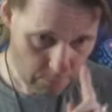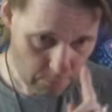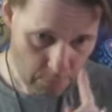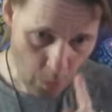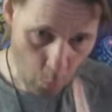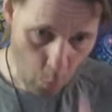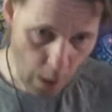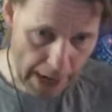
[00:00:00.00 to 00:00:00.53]

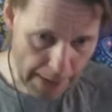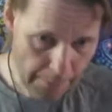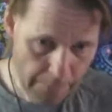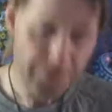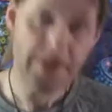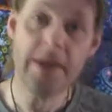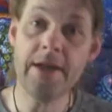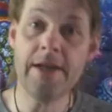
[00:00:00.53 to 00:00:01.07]
Well,
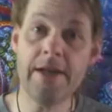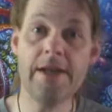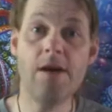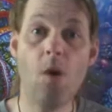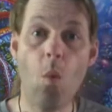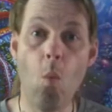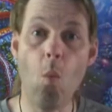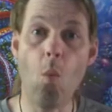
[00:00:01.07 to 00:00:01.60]

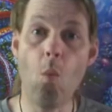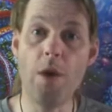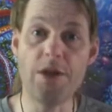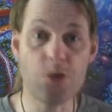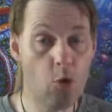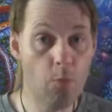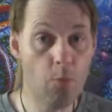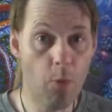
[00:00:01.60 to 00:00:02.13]
it's
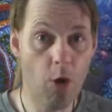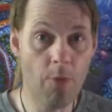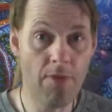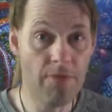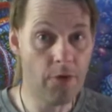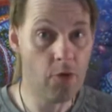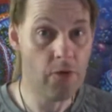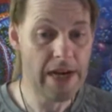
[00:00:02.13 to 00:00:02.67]
called Pauper
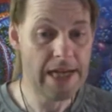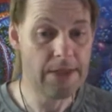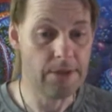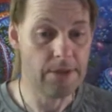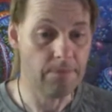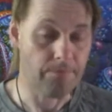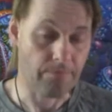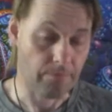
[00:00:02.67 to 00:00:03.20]
for a
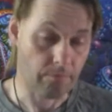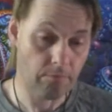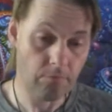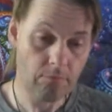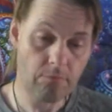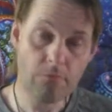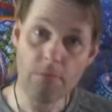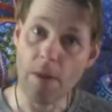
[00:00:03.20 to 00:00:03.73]
reason.
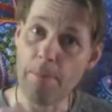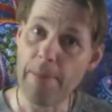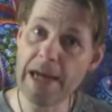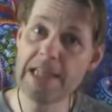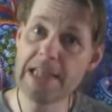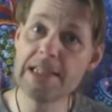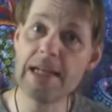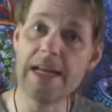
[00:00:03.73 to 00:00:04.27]

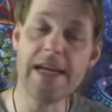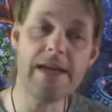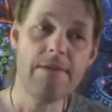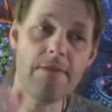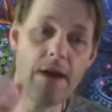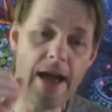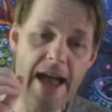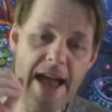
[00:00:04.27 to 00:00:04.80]
Basically,
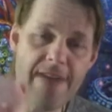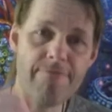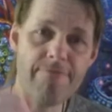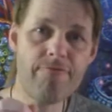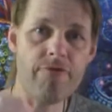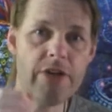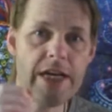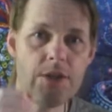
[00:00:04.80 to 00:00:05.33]

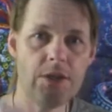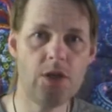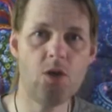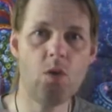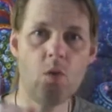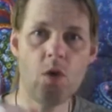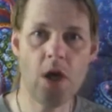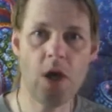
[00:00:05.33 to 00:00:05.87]
every
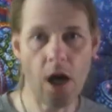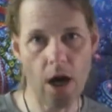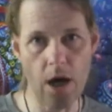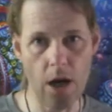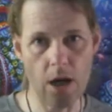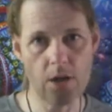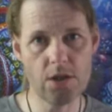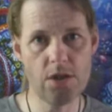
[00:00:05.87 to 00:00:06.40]
single
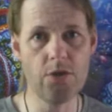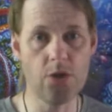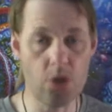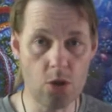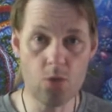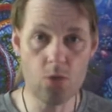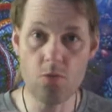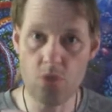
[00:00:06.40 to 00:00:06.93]
card that
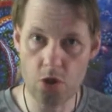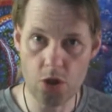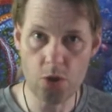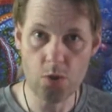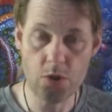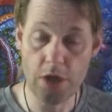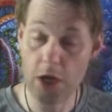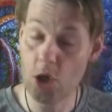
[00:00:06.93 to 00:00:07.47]
you
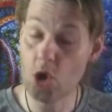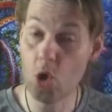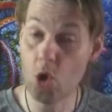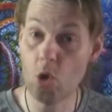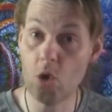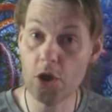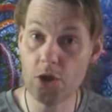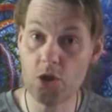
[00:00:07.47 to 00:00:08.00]
use in
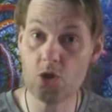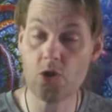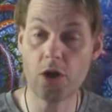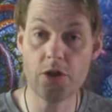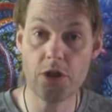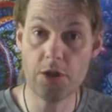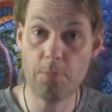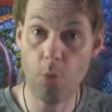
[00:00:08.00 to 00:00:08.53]
your
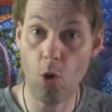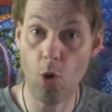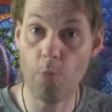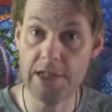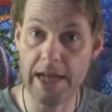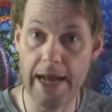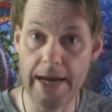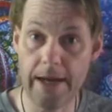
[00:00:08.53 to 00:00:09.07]
constructed Pauper
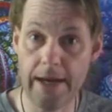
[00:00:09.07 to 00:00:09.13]
deck